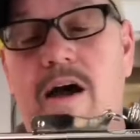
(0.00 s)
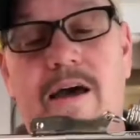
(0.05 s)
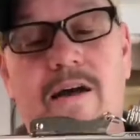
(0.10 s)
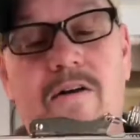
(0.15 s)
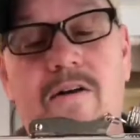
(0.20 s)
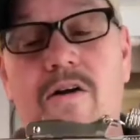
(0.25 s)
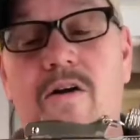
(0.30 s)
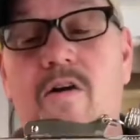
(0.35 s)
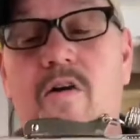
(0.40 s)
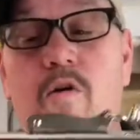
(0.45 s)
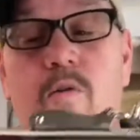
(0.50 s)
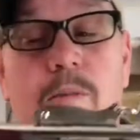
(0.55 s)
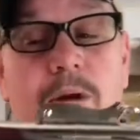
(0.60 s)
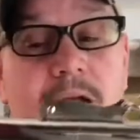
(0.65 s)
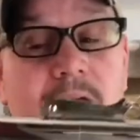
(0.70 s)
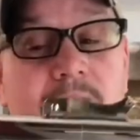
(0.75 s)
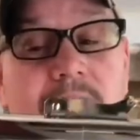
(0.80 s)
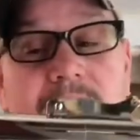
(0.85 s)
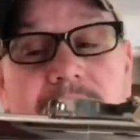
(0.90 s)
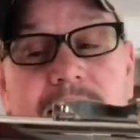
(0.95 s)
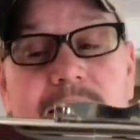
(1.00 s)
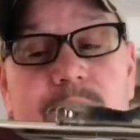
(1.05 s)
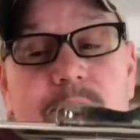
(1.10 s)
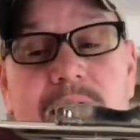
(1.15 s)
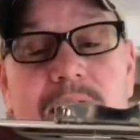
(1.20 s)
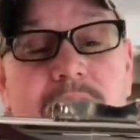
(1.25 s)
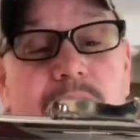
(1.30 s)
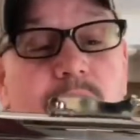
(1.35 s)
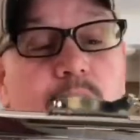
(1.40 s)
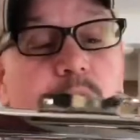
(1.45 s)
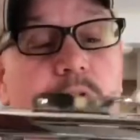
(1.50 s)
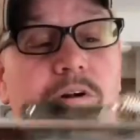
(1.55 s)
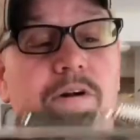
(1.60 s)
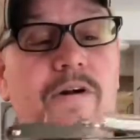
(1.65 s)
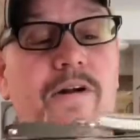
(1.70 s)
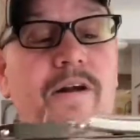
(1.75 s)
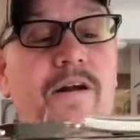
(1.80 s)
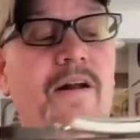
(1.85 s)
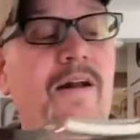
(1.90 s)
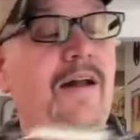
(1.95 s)
I don't know, but I can make it
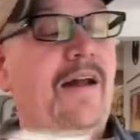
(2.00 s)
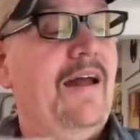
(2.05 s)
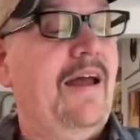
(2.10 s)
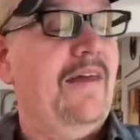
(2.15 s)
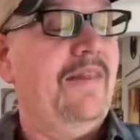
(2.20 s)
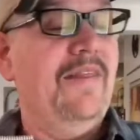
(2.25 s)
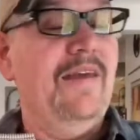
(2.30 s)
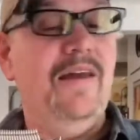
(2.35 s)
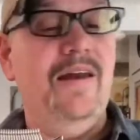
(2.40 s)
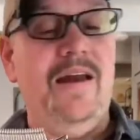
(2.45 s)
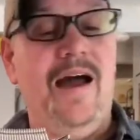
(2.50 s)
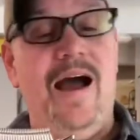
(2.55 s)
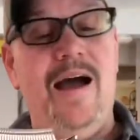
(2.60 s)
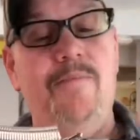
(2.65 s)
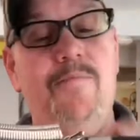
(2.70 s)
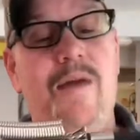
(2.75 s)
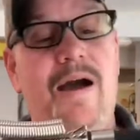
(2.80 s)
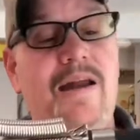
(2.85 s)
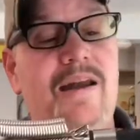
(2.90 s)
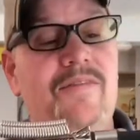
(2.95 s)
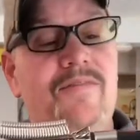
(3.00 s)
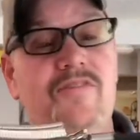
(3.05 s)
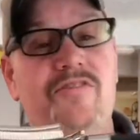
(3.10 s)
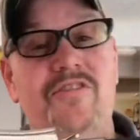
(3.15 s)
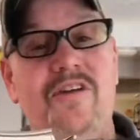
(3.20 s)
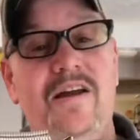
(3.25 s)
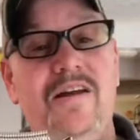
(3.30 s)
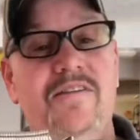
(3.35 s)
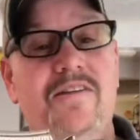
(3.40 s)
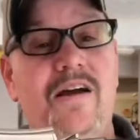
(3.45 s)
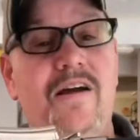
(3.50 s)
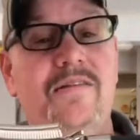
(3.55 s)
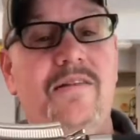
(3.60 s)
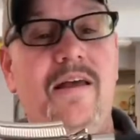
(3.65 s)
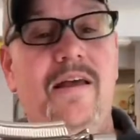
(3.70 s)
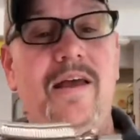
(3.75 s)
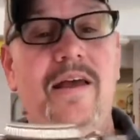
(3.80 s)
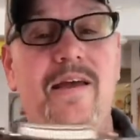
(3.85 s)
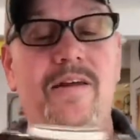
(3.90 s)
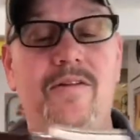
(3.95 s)
work. And then I might even change out
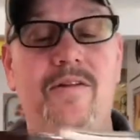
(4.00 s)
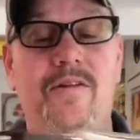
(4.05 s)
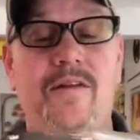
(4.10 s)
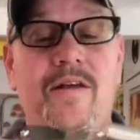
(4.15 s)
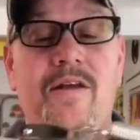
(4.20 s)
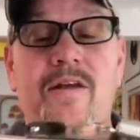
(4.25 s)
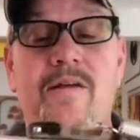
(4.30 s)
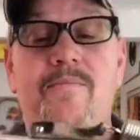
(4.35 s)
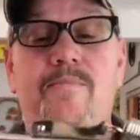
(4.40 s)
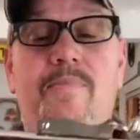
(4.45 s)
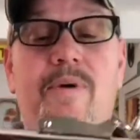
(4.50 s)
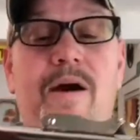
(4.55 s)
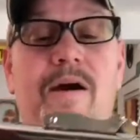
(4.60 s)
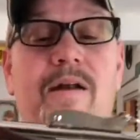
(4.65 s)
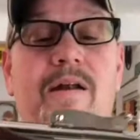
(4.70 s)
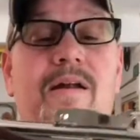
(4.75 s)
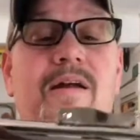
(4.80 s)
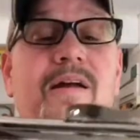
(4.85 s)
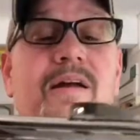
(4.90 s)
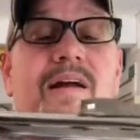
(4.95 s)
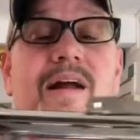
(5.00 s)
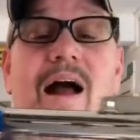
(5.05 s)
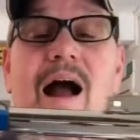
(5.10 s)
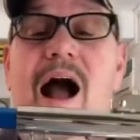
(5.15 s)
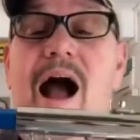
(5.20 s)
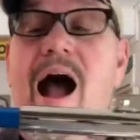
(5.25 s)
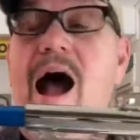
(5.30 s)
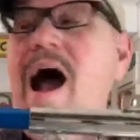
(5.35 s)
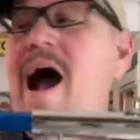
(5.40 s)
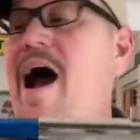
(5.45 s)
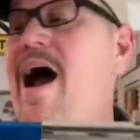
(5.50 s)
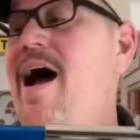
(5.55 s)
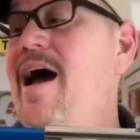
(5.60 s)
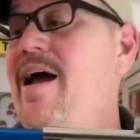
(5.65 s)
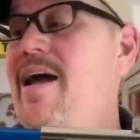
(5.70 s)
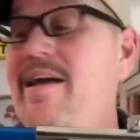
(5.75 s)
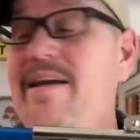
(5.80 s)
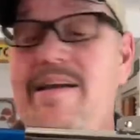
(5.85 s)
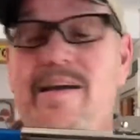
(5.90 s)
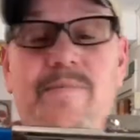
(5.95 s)
the handle. But
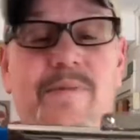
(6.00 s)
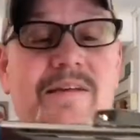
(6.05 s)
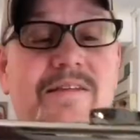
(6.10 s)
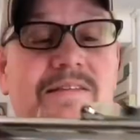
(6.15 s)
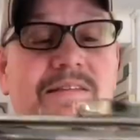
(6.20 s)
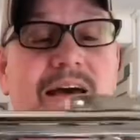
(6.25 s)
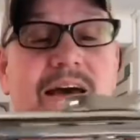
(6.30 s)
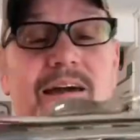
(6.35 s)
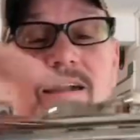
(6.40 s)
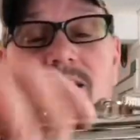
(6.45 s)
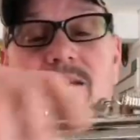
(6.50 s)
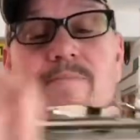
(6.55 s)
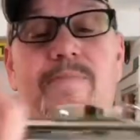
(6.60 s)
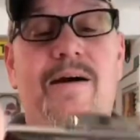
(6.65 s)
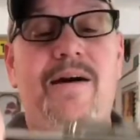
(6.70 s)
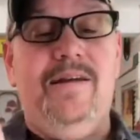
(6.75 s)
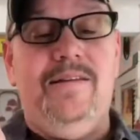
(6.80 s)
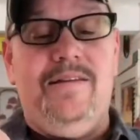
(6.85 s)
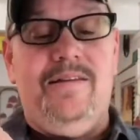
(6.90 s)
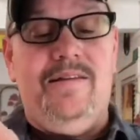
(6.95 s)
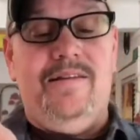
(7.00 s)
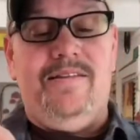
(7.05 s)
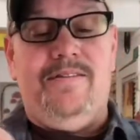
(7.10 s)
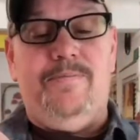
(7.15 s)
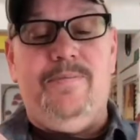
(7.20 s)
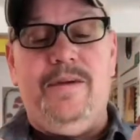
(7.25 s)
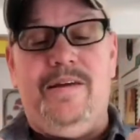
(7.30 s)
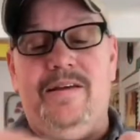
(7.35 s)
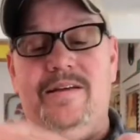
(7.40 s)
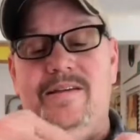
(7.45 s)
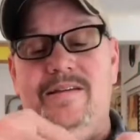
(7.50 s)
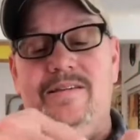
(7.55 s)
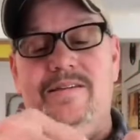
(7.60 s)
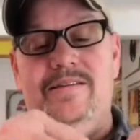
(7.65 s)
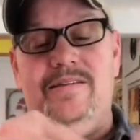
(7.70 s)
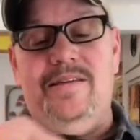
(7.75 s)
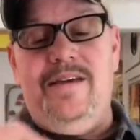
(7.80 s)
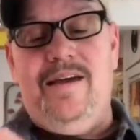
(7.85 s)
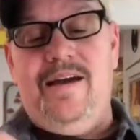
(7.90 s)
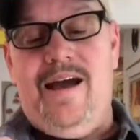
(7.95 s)
I am excited about this
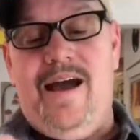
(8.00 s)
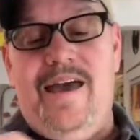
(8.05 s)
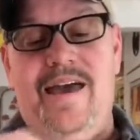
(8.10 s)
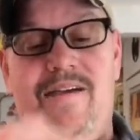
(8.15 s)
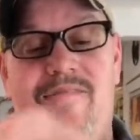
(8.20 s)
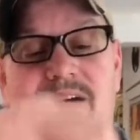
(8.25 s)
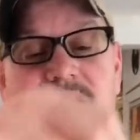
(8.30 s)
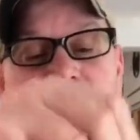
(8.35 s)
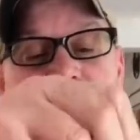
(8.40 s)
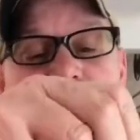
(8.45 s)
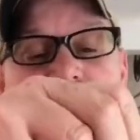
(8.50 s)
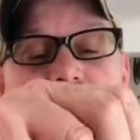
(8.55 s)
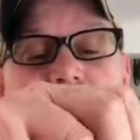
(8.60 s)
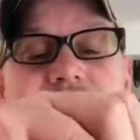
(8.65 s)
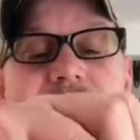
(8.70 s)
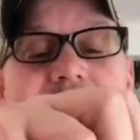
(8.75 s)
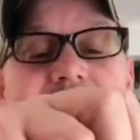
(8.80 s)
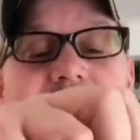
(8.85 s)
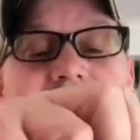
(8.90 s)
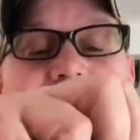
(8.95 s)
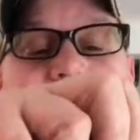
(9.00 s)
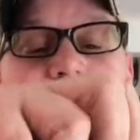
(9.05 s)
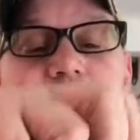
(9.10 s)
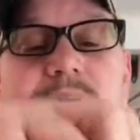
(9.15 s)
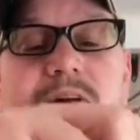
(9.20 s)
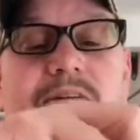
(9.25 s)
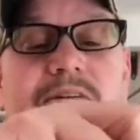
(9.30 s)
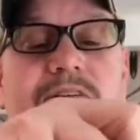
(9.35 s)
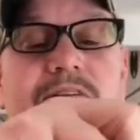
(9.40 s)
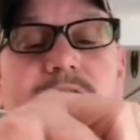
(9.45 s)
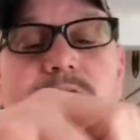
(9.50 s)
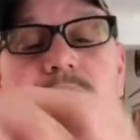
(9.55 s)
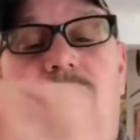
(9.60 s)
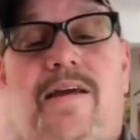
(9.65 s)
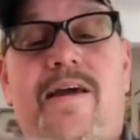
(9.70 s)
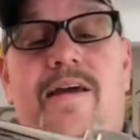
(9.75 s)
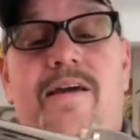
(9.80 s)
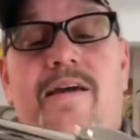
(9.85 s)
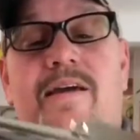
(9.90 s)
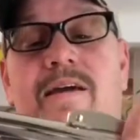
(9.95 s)
because uh, I have absolutely nothing better to do
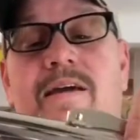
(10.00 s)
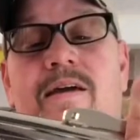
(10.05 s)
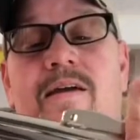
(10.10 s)
today.